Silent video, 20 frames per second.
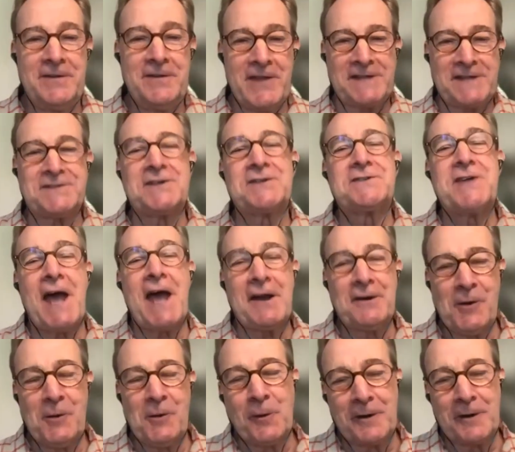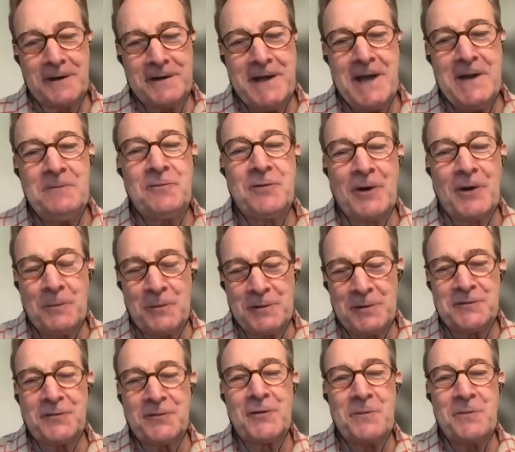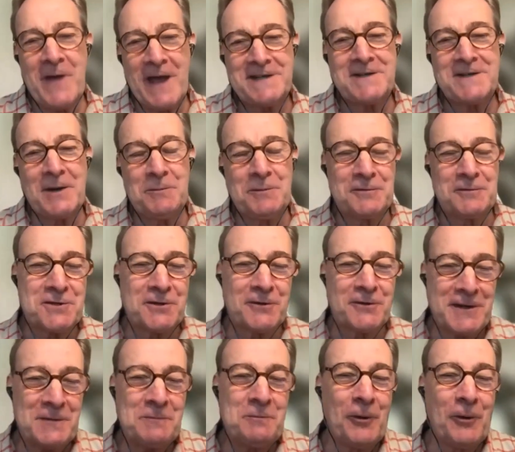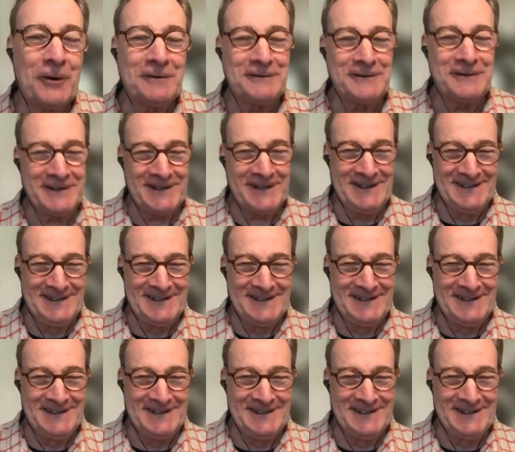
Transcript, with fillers: That's exactly where it came from, was from that yeah. double tree in Portland.